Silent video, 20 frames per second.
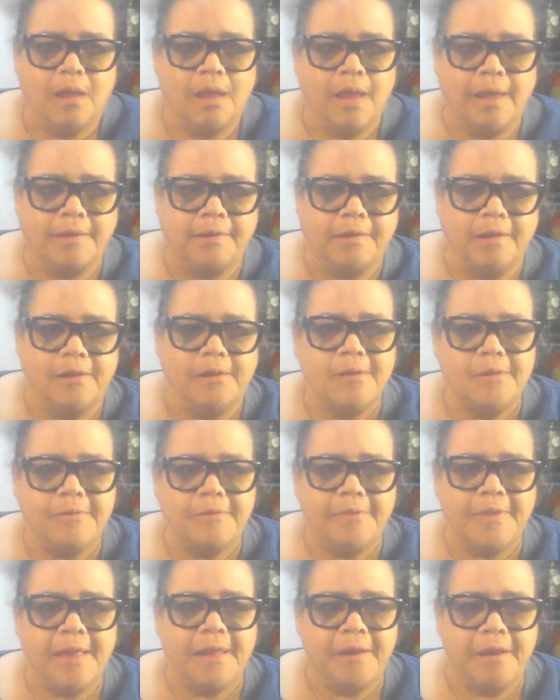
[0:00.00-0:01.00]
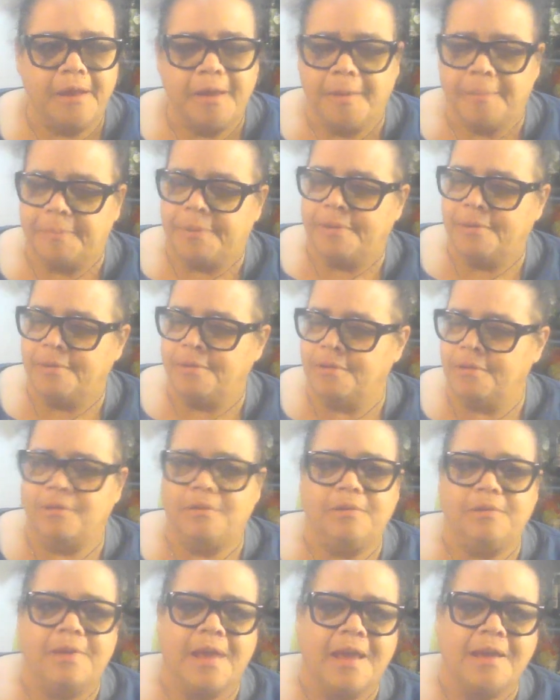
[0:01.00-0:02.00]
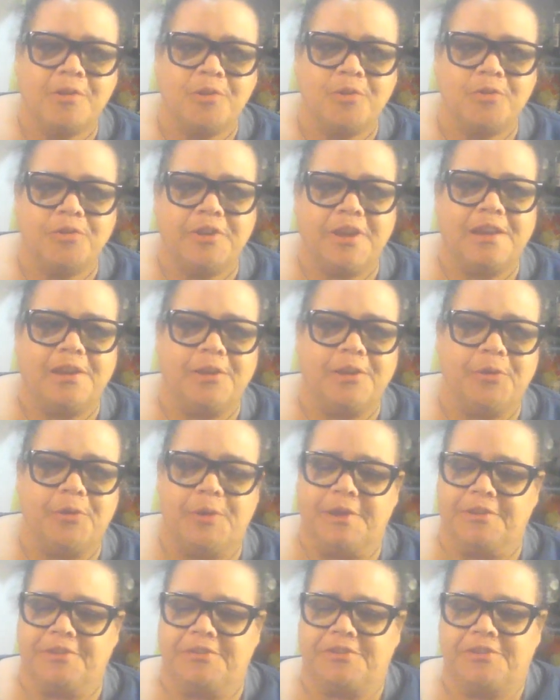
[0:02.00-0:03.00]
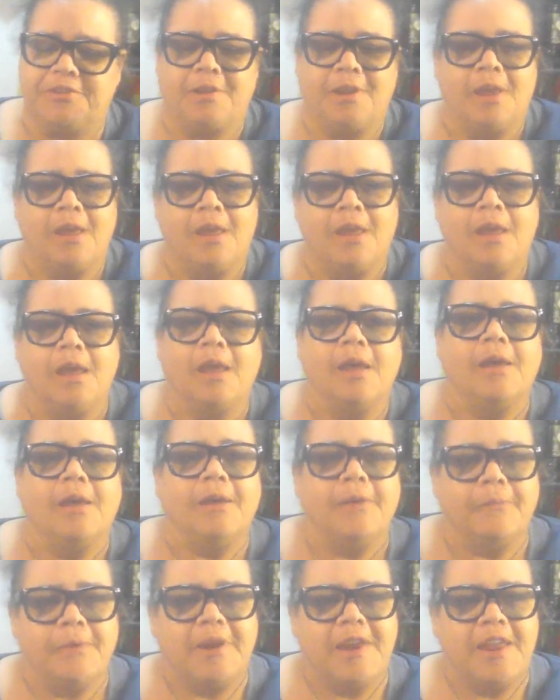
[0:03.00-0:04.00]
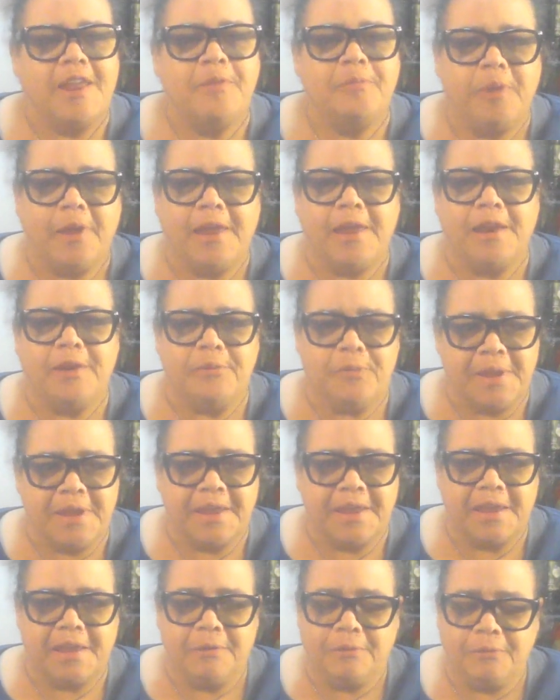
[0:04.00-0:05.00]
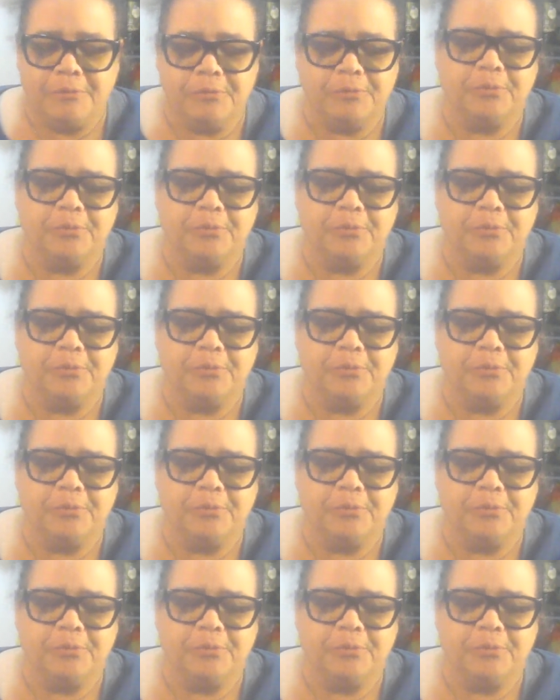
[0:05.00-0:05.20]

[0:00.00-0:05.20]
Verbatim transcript: Had to look that up. Daniel Day Lewis. When he played Rinkin,